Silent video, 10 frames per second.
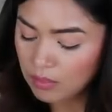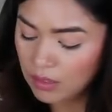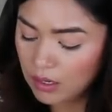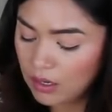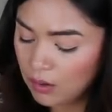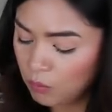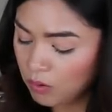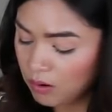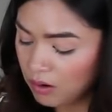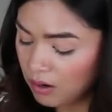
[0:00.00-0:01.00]
The
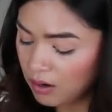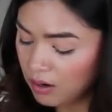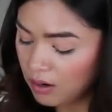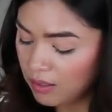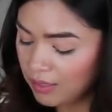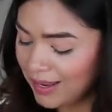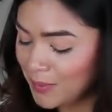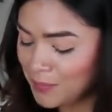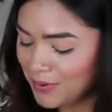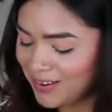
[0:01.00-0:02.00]
War the
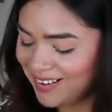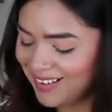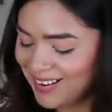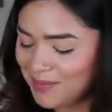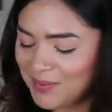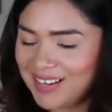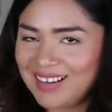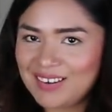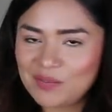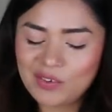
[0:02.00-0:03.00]
Emperor. I'm
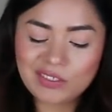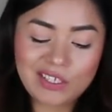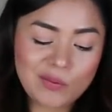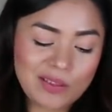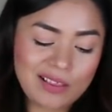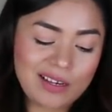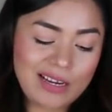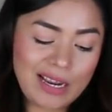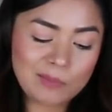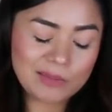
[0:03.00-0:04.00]
getting confused here with the
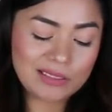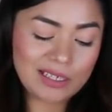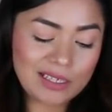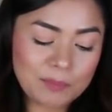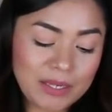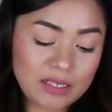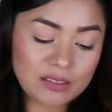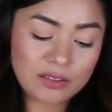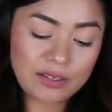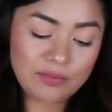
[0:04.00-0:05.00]
names uh,
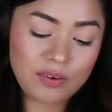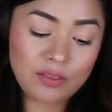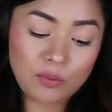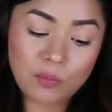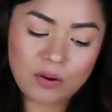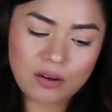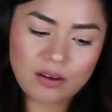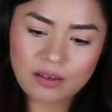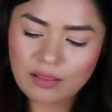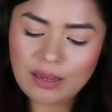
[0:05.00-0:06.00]
because they're different. The War
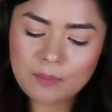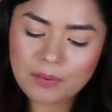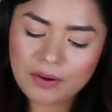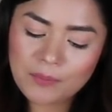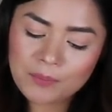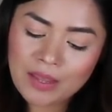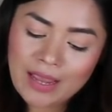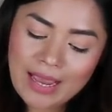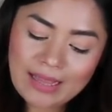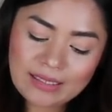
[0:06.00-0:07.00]
card, the Emperor,
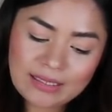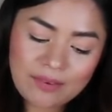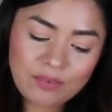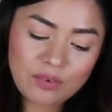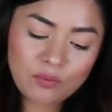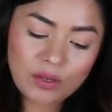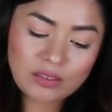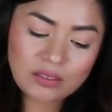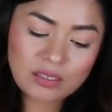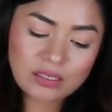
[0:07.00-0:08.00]
and the Seven of
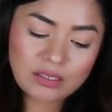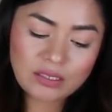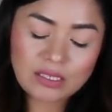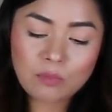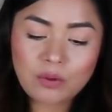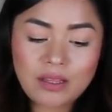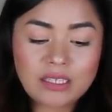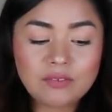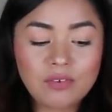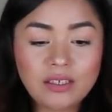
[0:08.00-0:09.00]
Wands is someone
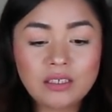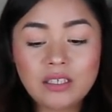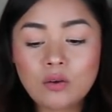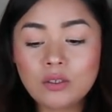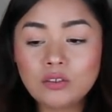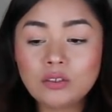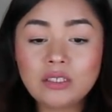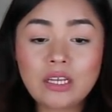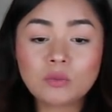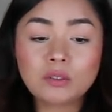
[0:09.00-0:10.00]
that is finally going to
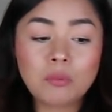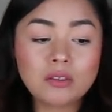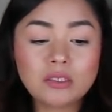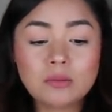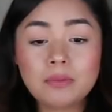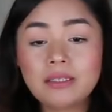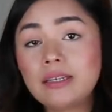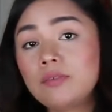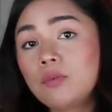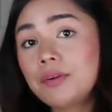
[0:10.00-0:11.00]
take
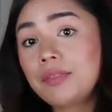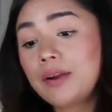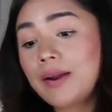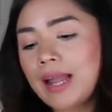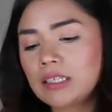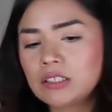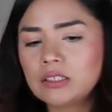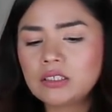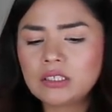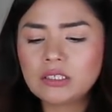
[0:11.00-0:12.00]
responsibility for their
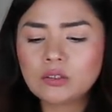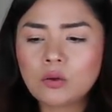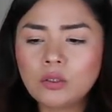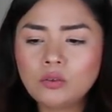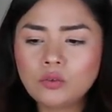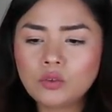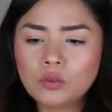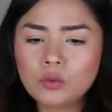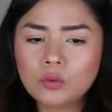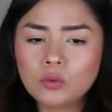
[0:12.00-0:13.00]
actions and is going
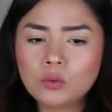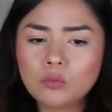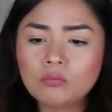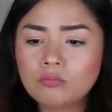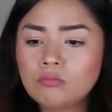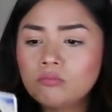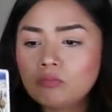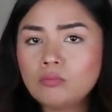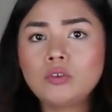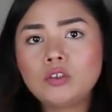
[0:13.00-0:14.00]
to
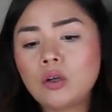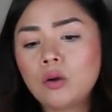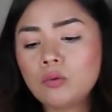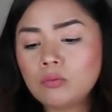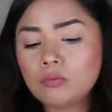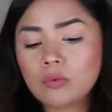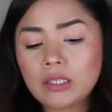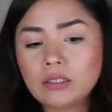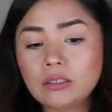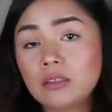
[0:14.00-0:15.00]
show,
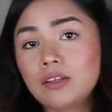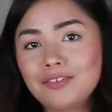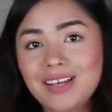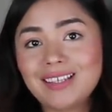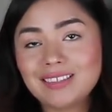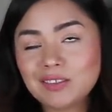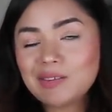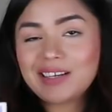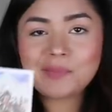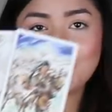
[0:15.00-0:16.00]
right, their face is
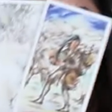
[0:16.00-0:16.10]
what I'm